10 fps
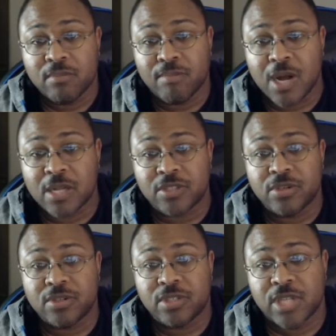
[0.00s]

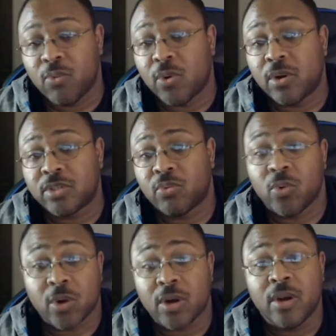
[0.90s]
monsters they once
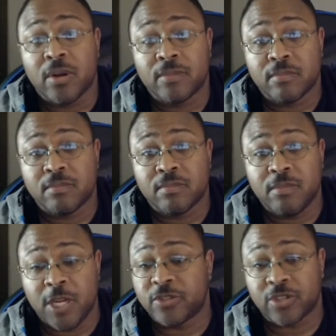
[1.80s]
were
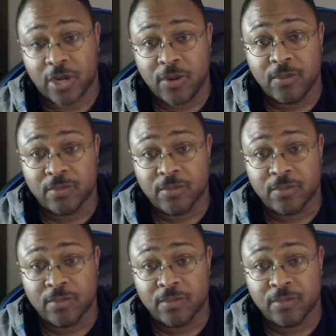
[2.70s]
years ago.